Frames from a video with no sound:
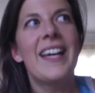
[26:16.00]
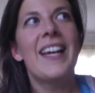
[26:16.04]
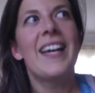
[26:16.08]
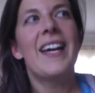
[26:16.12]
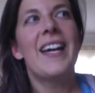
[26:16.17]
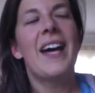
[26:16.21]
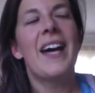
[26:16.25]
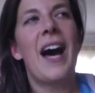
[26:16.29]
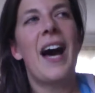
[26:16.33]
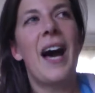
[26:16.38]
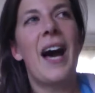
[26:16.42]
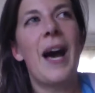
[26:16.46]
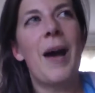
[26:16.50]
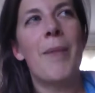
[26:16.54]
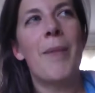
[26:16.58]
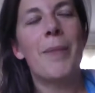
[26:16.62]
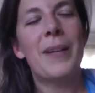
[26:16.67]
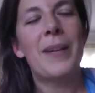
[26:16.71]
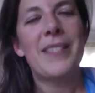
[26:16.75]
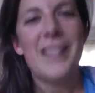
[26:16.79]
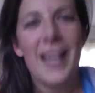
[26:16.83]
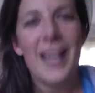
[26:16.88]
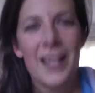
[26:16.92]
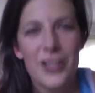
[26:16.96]

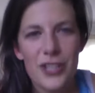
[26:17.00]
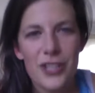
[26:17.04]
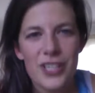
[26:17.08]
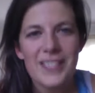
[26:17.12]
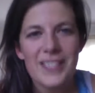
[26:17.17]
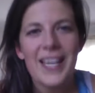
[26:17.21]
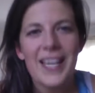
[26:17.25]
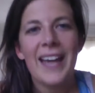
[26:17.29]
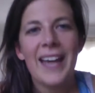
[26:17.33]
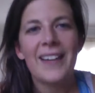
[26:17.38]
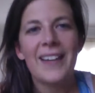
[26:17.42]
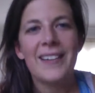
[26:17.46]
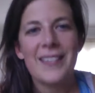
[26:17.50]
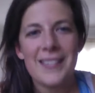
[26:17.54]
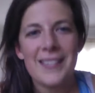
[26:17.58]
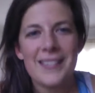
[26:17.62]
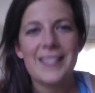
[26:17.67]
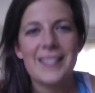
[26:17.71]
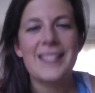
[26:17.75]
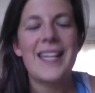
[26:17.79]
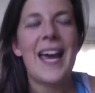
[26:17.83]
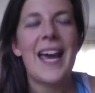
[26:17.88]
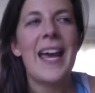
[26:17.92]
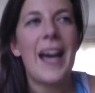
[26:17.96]
because she titled it
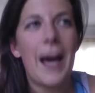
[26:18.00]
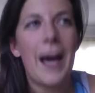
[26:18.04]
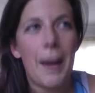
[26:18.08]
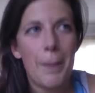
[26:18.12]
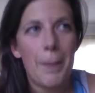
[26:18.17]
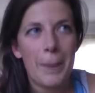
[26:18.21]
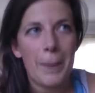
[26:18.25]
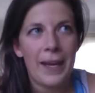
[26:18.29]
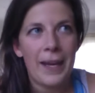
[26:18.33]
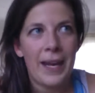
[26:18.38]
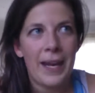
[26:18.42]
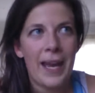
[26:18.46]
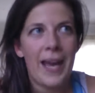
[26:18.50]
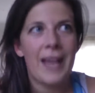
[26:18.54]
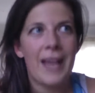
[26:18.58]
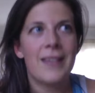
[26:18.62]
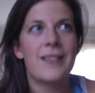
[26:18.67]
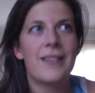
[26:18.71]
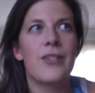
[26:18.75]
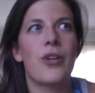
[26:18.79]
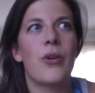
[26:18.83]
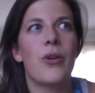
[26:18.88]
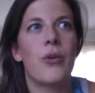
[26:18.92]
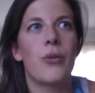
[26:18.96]
Stay Up, and I
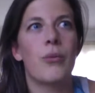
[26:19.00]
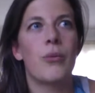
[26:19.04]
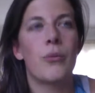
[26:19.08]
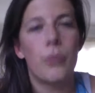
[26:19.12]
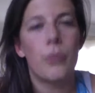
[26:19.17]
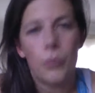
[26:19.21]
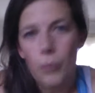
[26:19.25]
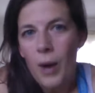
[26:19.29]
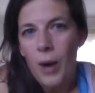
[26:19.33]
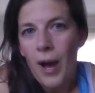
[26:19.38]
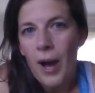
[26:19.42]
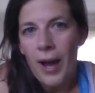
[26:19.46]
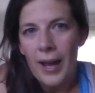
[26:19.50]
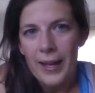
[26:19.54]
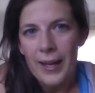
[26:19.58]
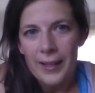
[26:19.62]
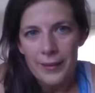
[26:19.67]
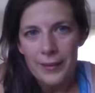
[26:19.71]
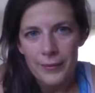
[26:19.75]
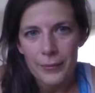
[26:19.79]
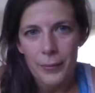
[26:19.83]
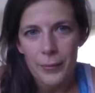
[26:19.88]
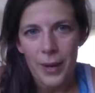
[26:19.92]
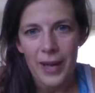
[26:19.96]
asked her why
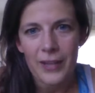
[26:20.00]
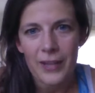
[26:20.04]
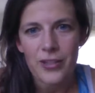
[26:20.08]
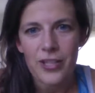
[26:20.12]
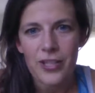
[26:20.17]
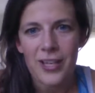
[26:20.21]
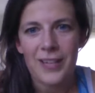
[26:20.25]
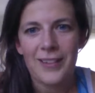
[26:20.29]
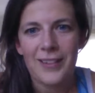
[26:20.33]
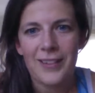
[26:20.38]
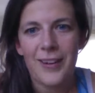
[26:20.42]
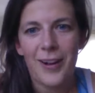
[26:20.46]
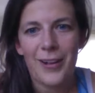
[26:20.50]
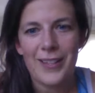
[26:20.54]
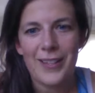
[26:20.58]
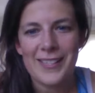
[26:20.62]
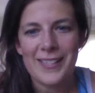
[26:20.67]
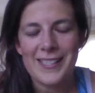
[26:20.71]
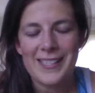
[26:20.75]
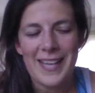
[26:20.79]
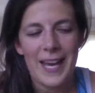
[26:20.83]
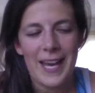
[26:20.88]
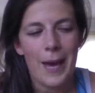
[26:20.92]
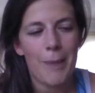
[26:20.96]
she had called it
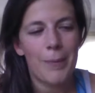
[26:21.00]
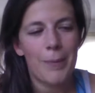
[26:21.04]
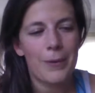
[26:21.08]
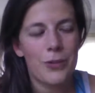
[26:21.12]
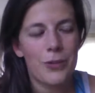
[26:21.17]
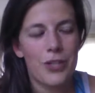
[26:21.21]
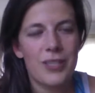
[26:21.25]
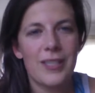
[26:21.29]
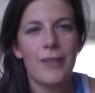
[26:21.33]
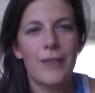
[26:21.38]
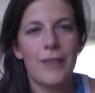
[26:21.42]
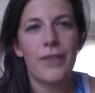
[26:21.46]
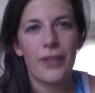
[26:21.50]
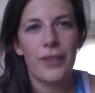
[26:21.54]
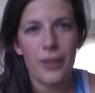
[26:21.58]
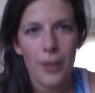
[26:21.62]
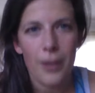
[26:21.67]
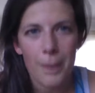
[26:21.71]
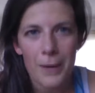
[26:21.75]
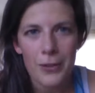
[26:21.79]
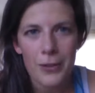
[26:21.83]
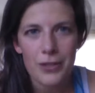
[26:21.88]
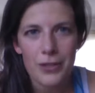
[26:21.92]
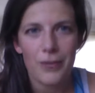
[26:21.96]
Stay Up. And she said for
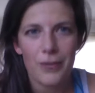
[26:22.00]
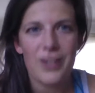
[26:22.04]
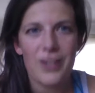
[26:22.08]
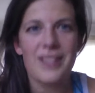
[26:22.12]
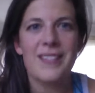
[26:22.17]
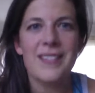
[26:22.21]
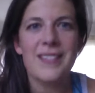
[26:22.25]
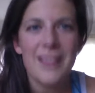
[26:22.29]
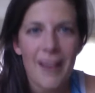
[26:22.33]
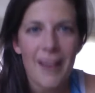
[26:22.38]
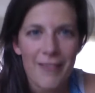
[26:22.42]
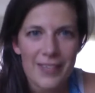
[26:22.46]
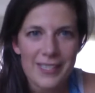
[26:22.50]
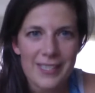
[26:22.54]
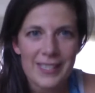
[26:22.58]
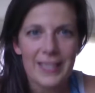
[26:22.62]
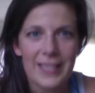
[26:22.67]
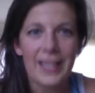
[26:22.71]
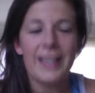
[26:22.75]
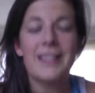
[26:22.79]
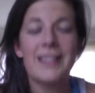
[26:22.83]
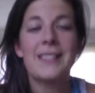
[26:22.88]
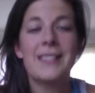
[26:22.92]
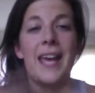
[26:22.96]
a bunch of reasons, obviously
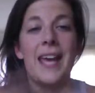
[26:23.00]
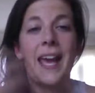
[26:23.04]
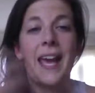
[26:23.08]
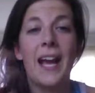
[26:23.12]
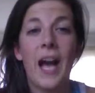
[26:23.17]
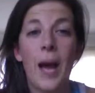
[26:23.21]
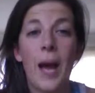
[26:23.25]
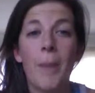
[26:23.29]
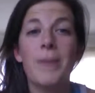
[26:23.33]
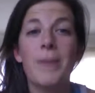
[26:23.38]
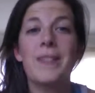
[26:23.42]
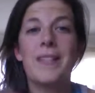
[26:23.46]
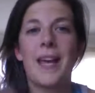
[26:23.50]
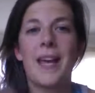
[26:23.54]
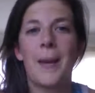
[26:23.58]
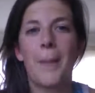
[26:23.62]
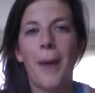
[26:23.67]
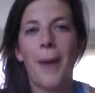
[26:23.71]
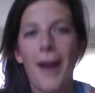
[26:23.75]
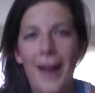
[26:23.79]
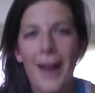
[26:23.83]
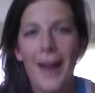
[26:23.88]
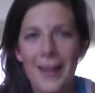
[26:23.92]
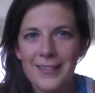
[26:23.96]
like staying up, staying
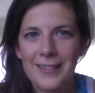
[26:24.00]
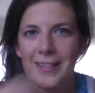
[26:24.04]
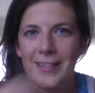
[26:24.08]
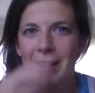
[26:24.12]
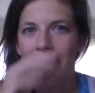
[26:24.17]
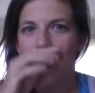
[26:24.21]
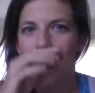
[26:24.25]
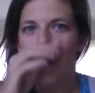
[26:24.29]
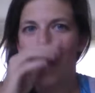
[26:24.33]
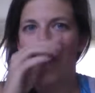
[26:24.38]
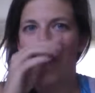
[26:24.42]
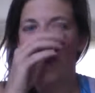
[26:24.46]
positive,